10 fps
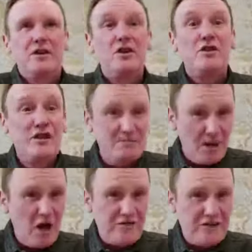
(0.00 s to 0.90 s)
This
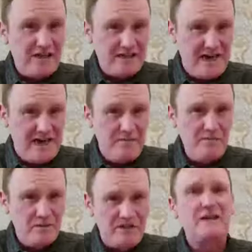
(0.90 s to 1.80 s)
part of the
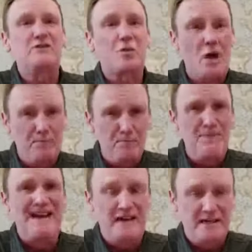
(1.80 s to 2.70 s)
exam takes 1
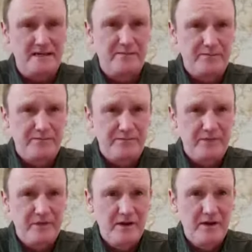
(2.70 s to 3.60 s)
minute.
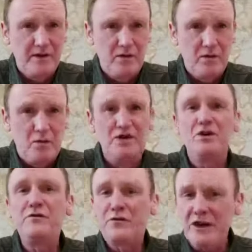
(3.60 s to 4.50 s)
When
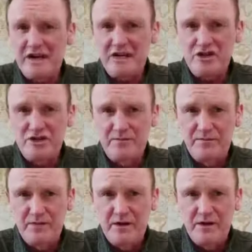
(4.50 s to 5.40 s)
you finish,
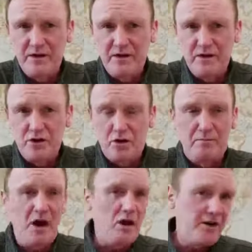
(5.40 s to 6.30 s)
your
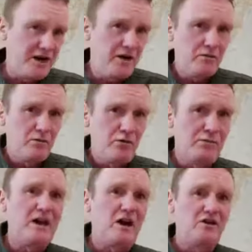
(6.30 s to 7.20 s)
partner will
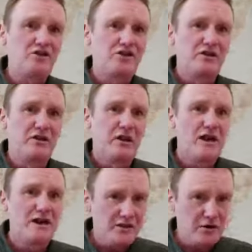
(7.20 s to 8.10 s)
be asked
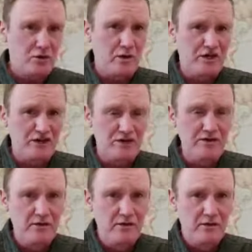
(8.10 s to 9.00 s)
another
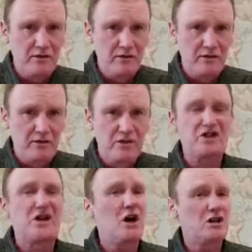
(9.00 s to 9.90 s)
question
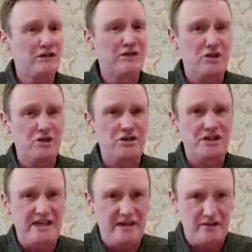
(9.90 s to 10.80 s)
which lasts for 30
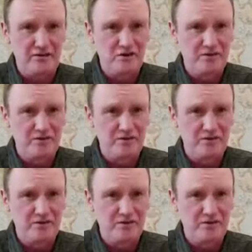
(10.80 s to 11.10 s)
seconds.